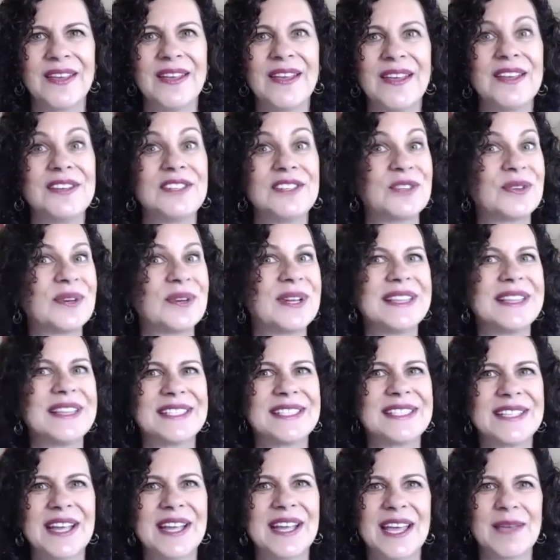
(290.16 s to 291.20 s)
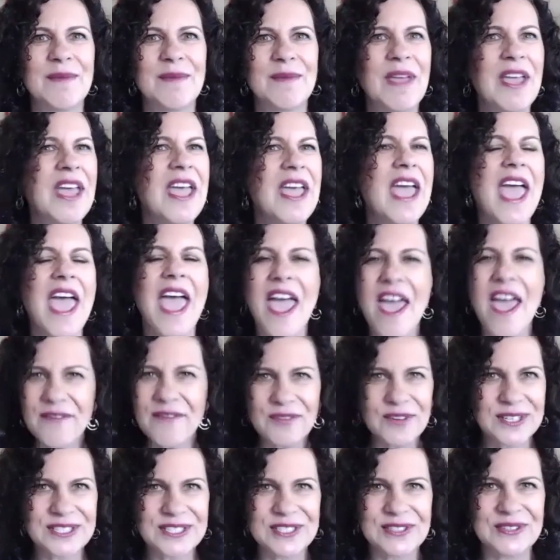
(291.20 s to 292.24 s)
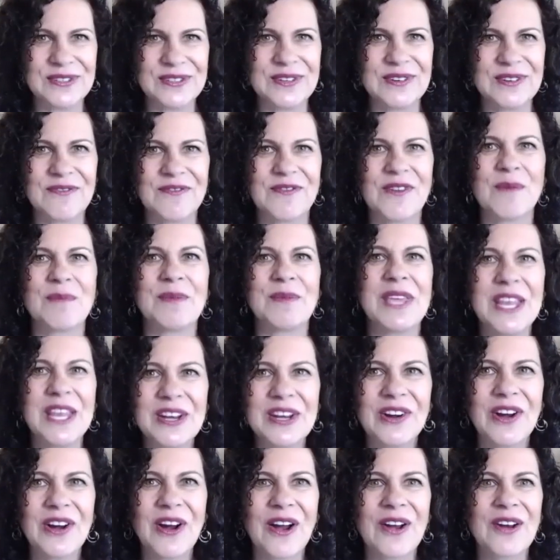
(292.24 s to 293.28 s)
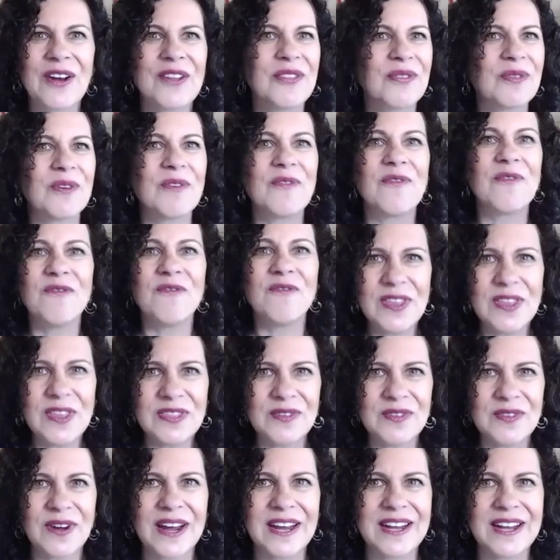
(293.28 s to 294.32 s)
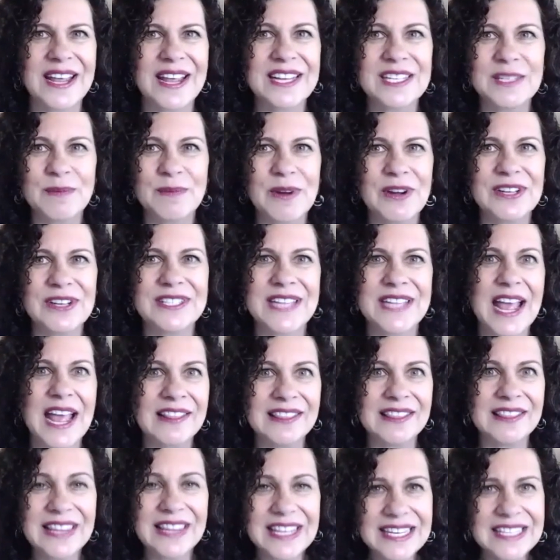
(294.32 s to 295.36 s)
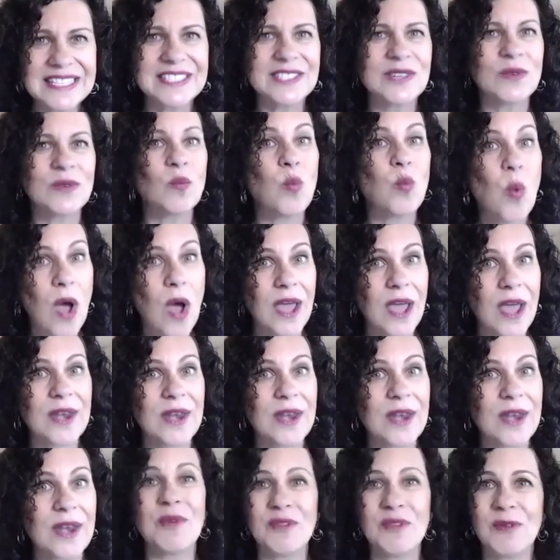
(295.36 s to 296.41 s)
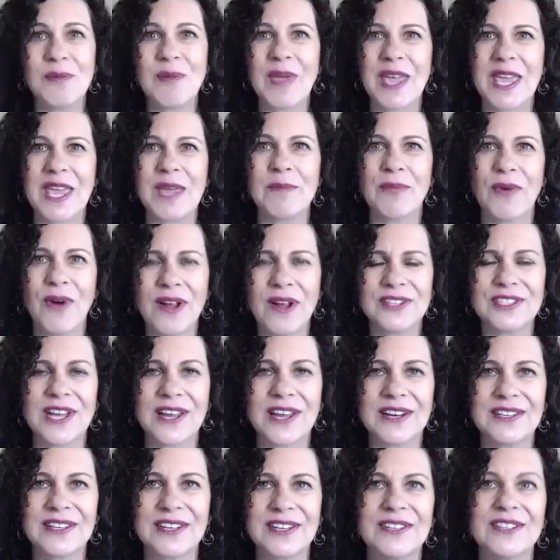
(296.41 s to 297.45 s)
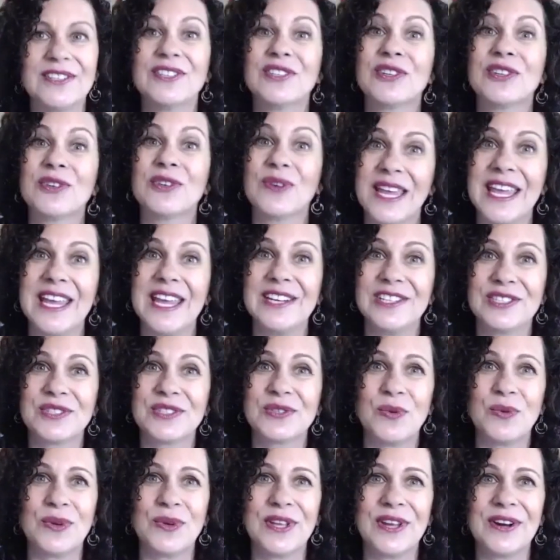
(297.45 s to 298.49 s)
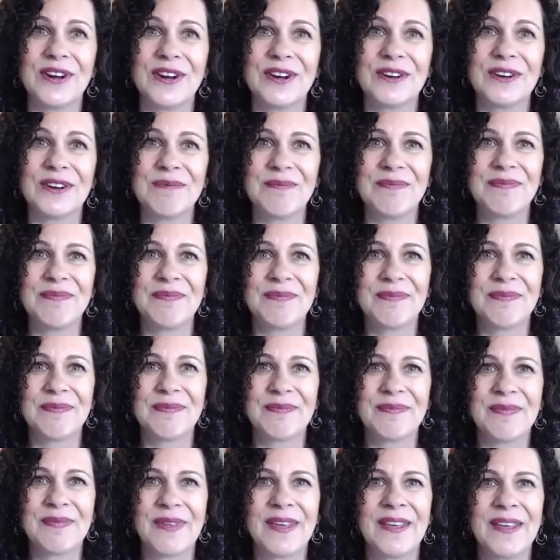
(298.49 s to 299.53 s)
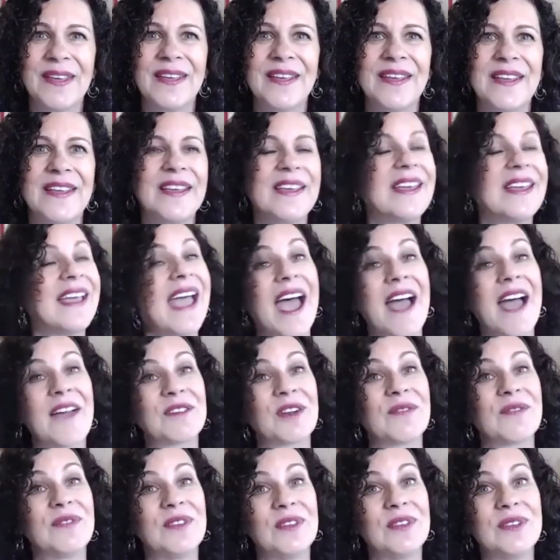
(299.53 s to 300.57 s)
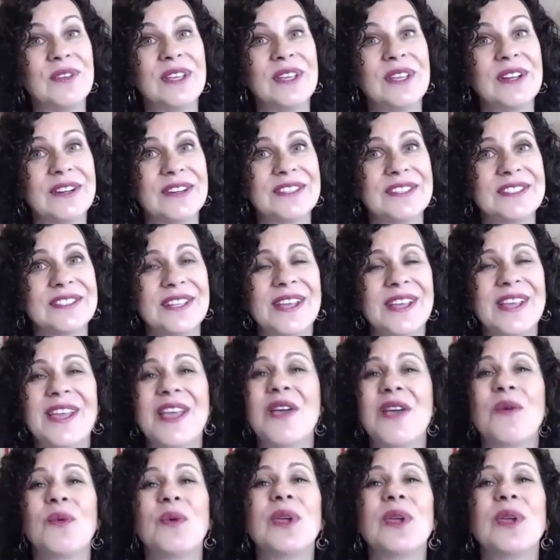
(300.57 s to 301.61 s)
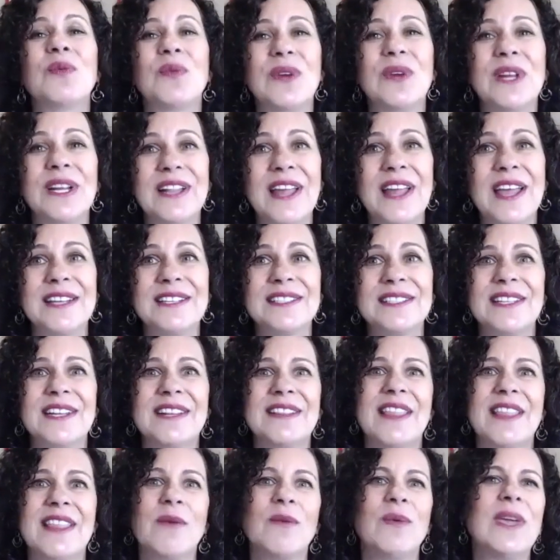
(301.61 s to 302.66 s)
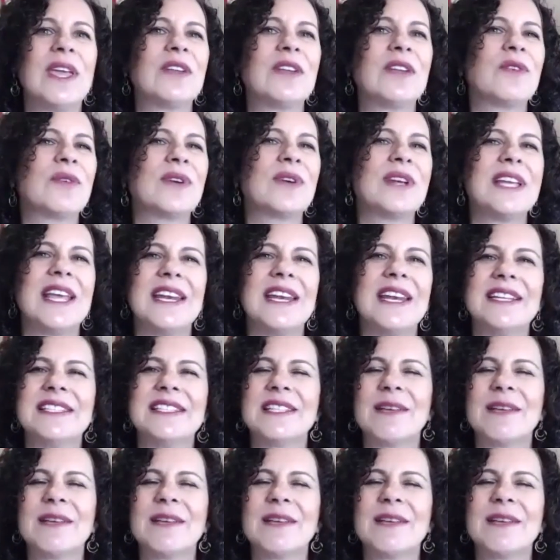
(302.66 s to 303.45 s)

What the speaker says: During this time, every student from kindergarten through fifth grade experienced at least one movie-making project during each school year. After a few years, we had realized that we had created some